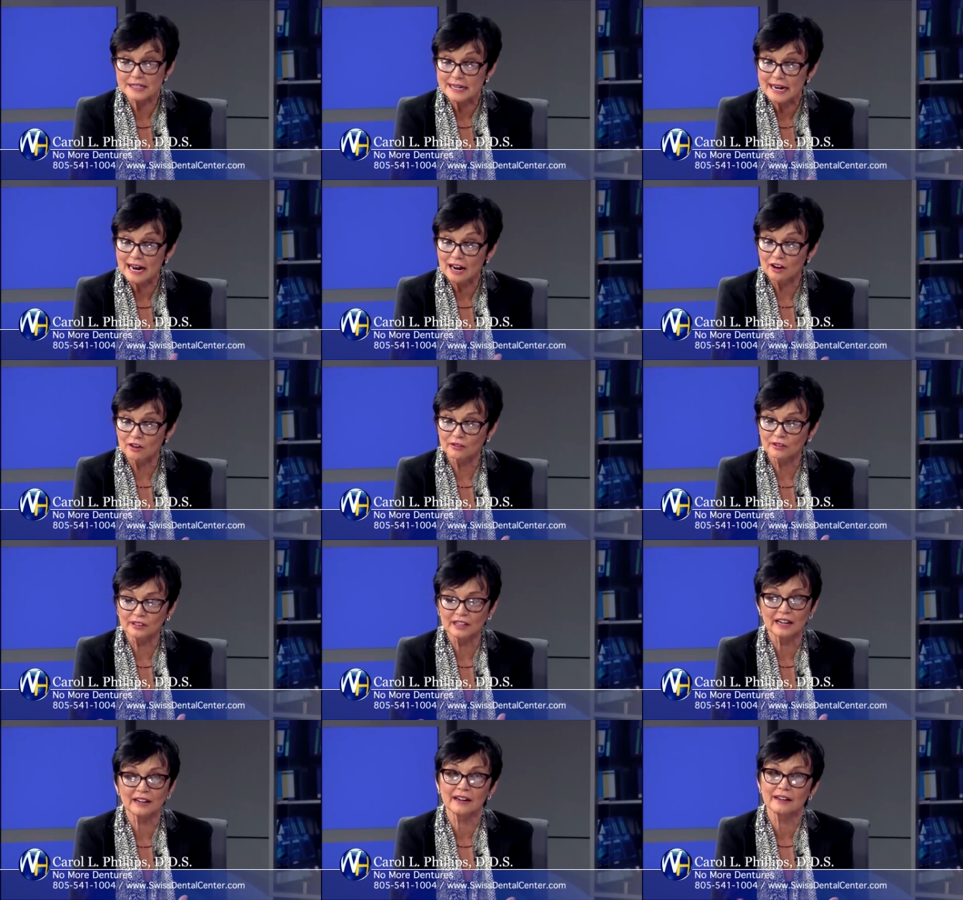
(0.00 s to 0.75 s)
now,
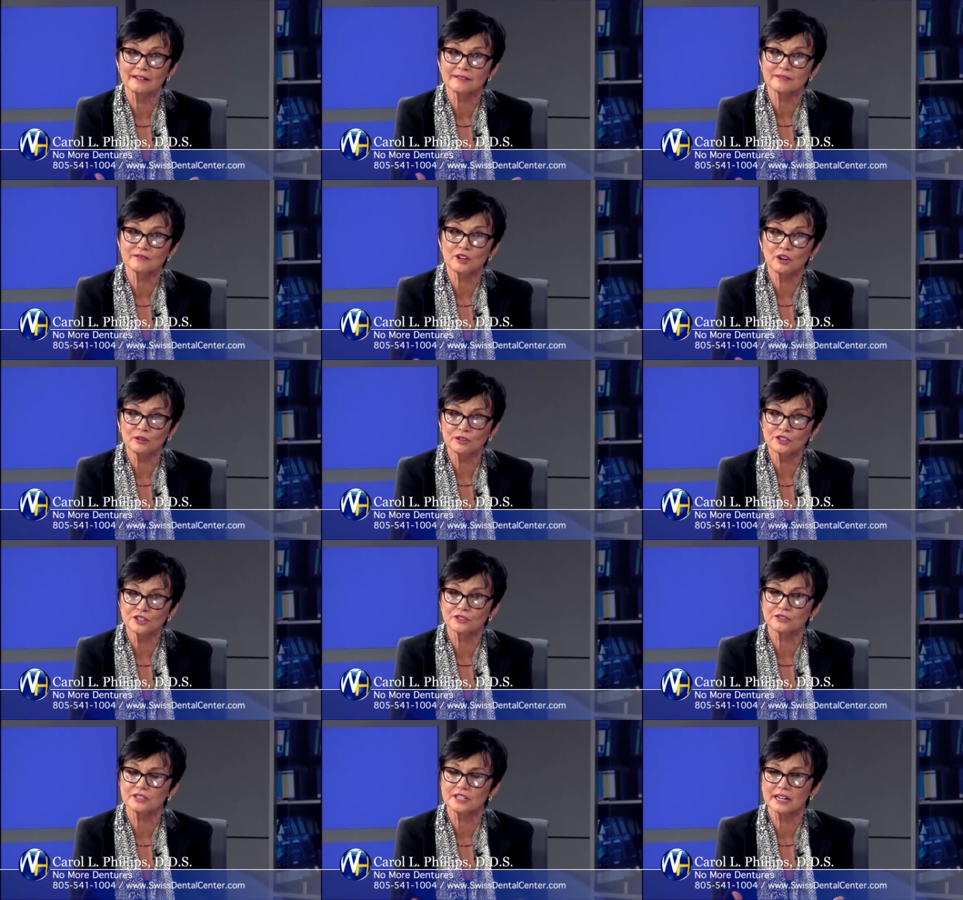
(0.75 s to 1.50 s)
like I told
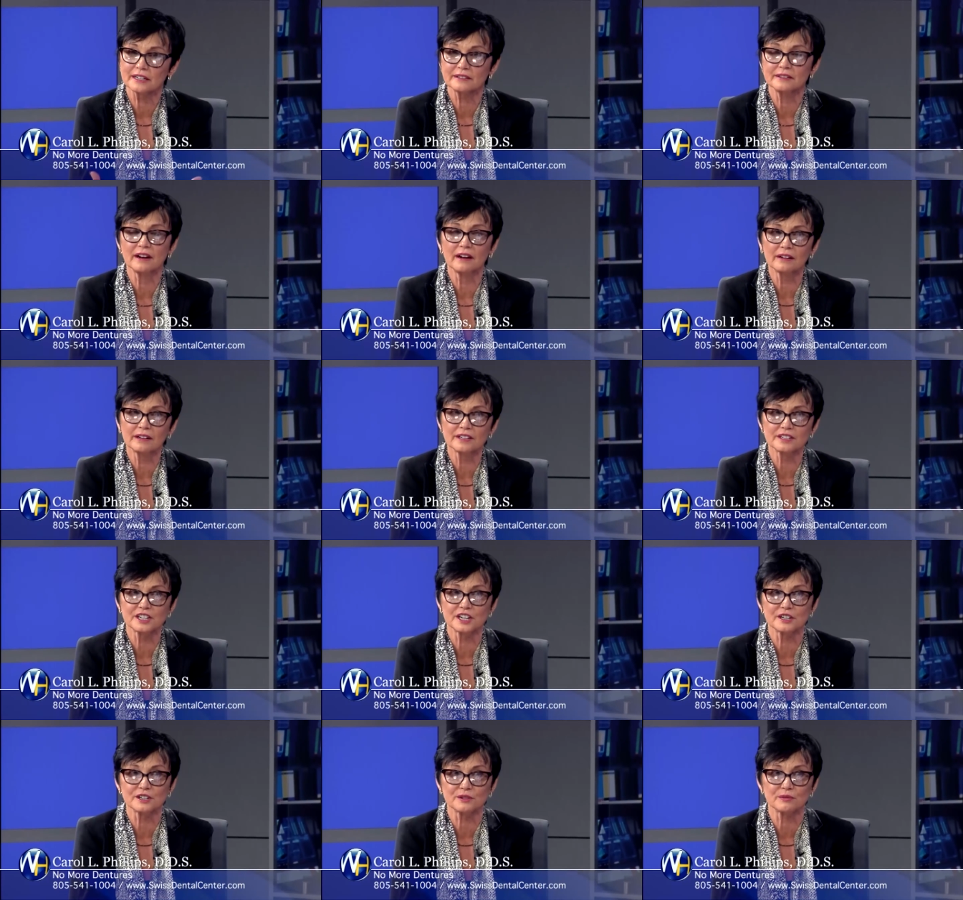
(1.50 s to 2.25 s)
you,
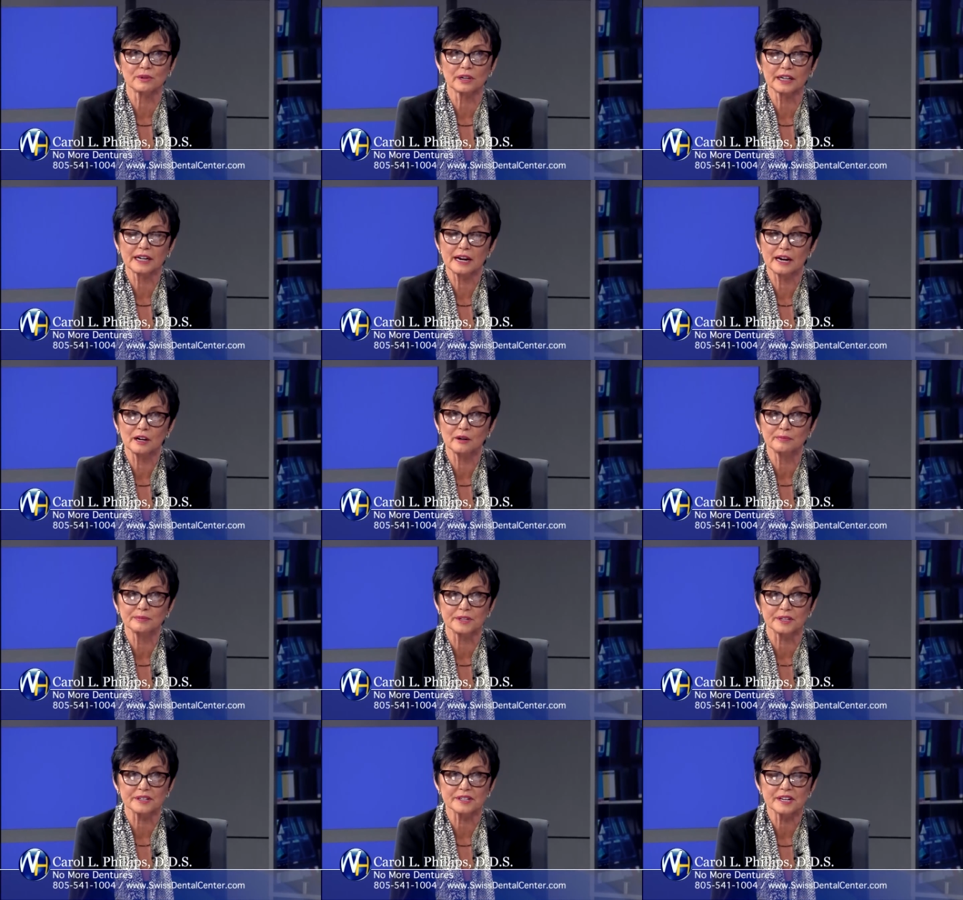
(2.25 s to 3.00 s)
technology has really
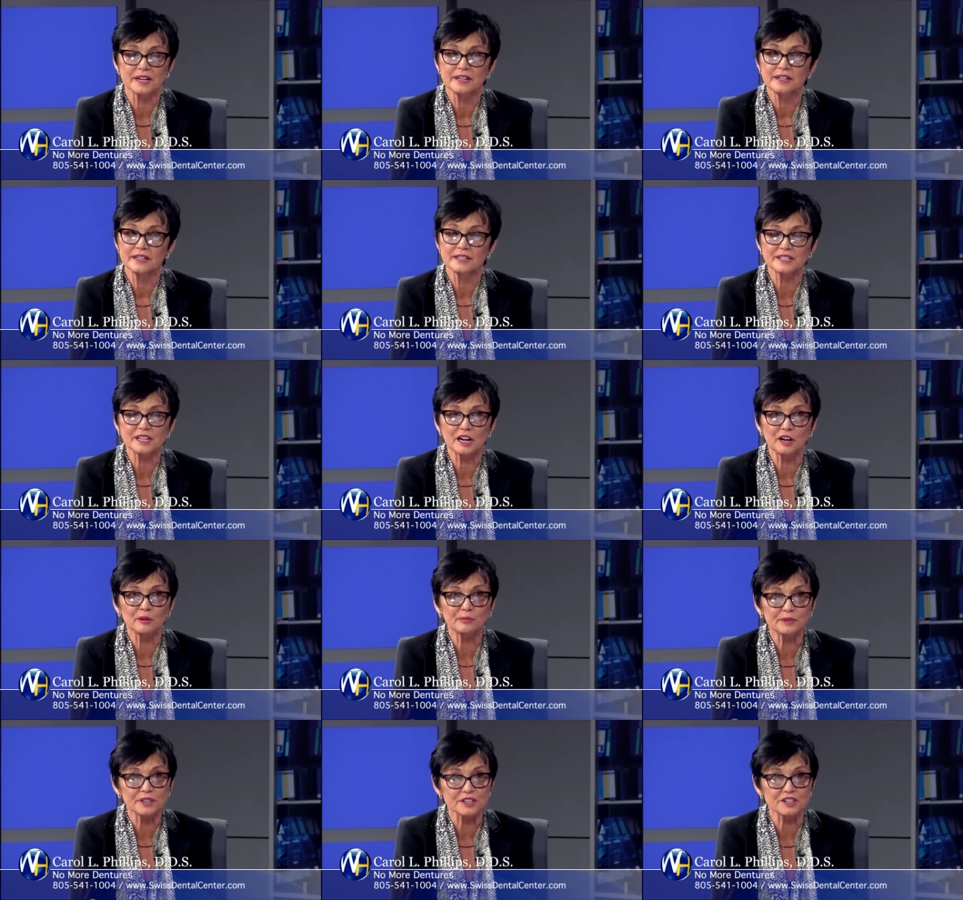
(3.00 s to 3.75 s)
helped us. It's
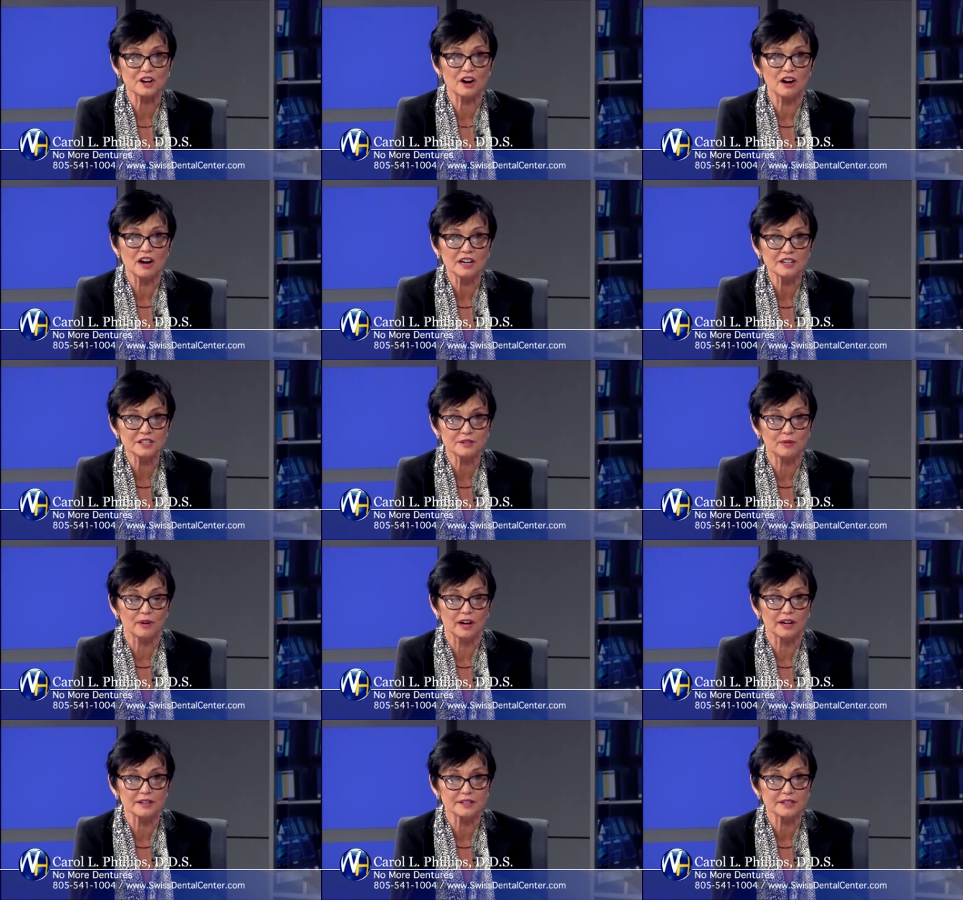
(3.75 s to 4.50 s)
helped us
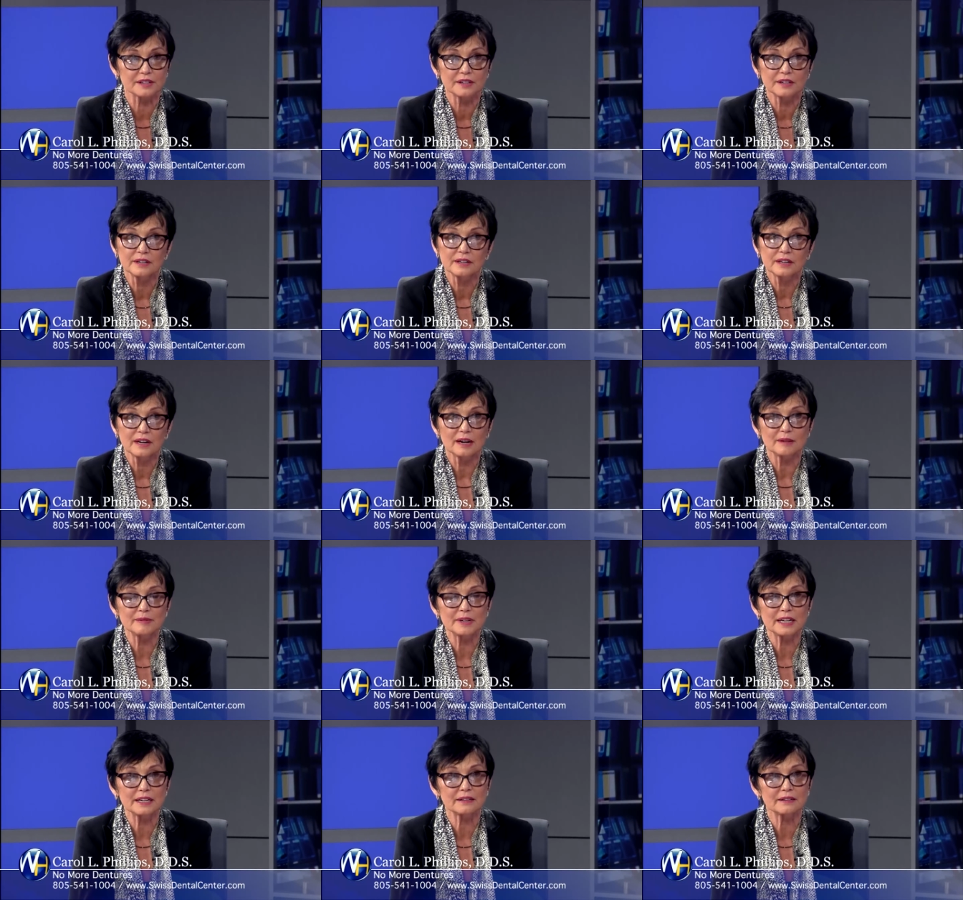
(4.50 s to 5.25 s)
cost-wise. I
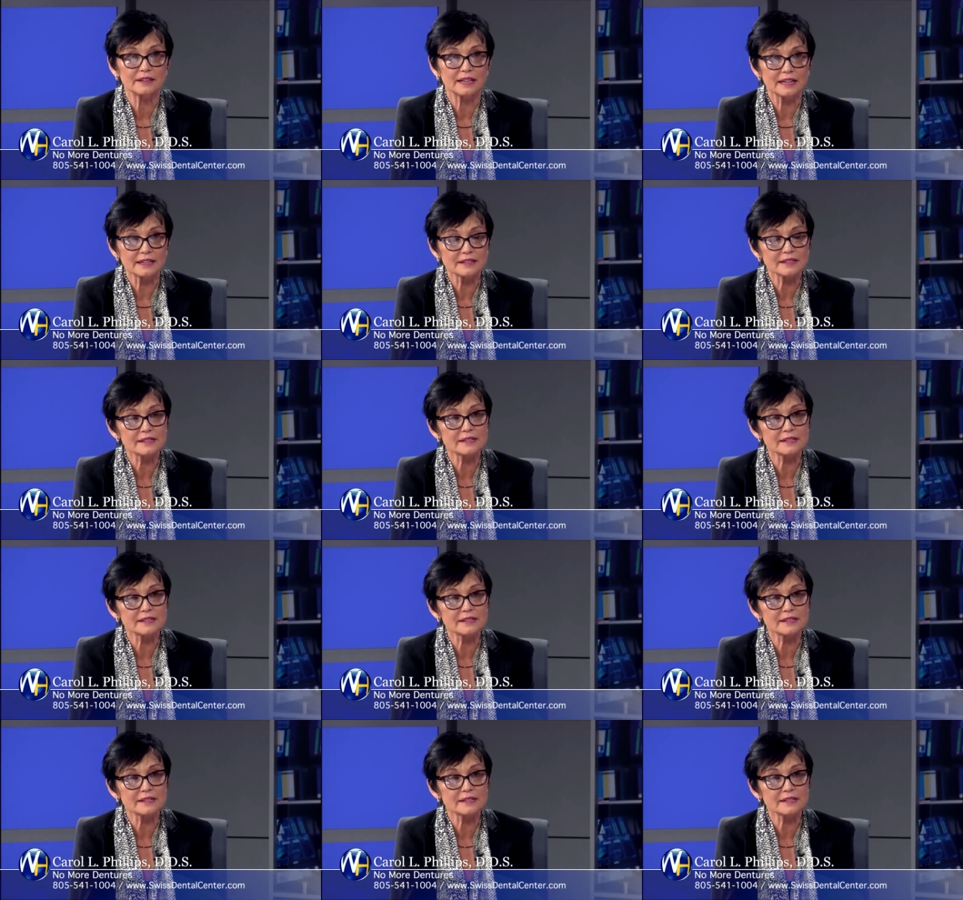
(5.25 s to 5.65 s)
mean, things